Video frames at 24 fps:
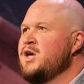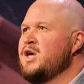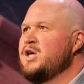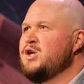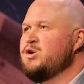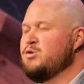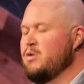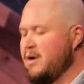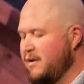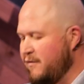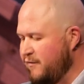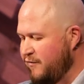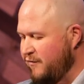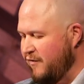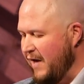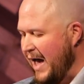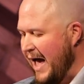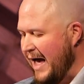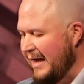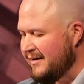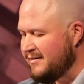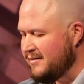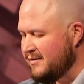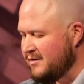You have
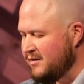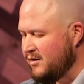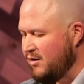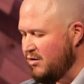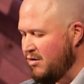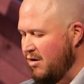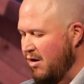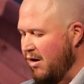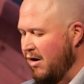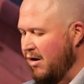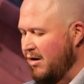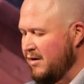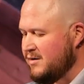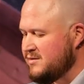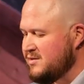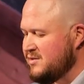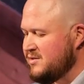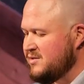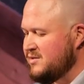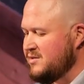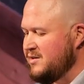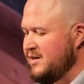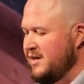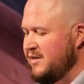fattened your
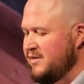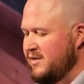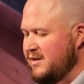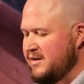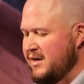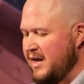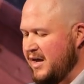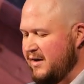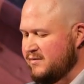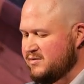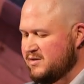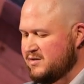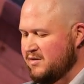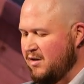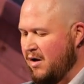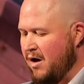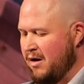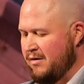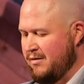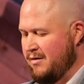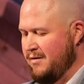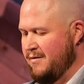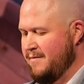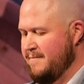hearts in the day of
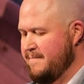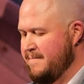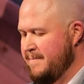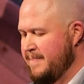slaughter.